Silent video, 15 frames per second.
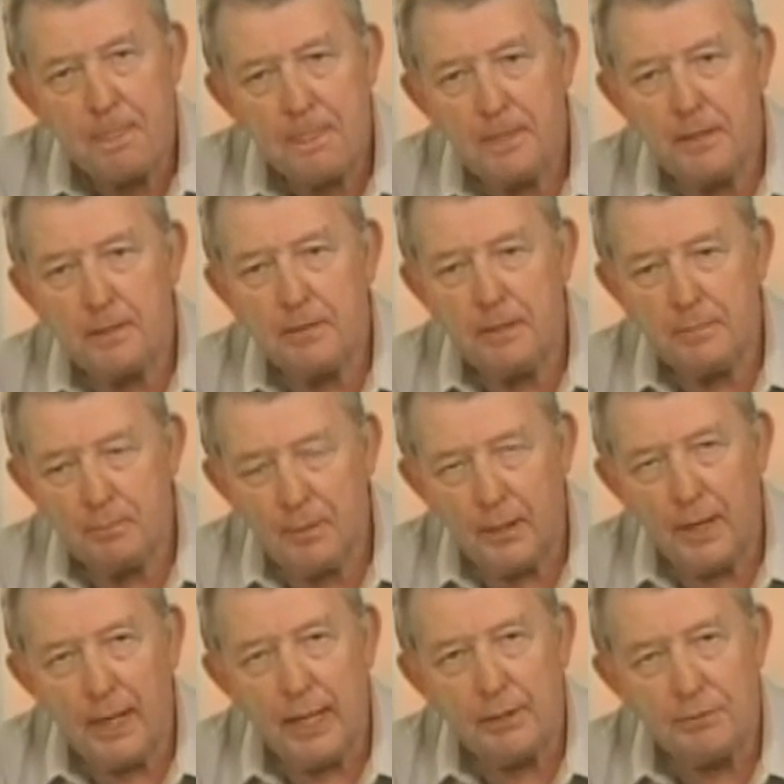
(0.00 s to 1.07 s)
that
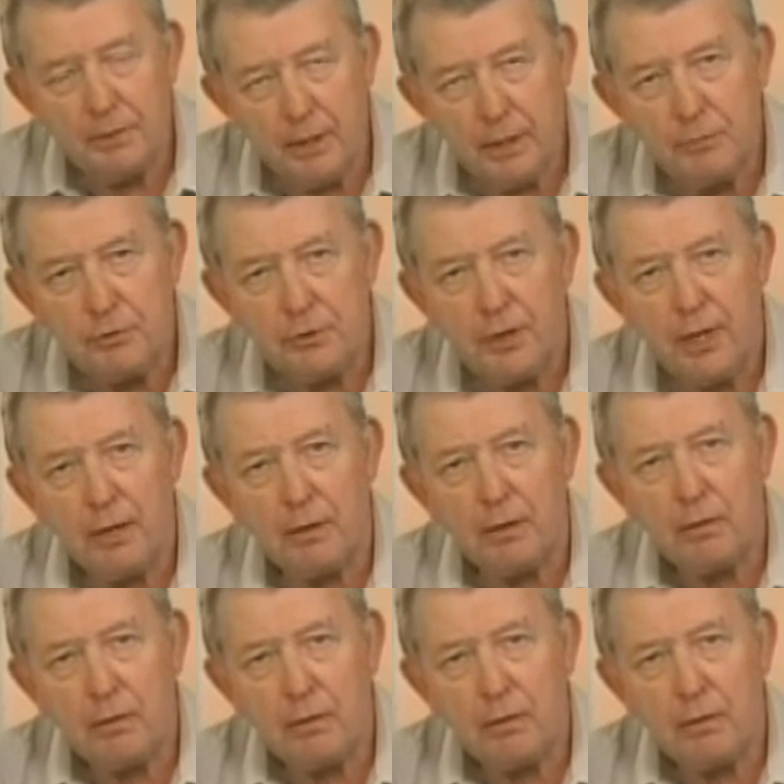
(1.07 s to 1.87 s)
implies that I'm scared.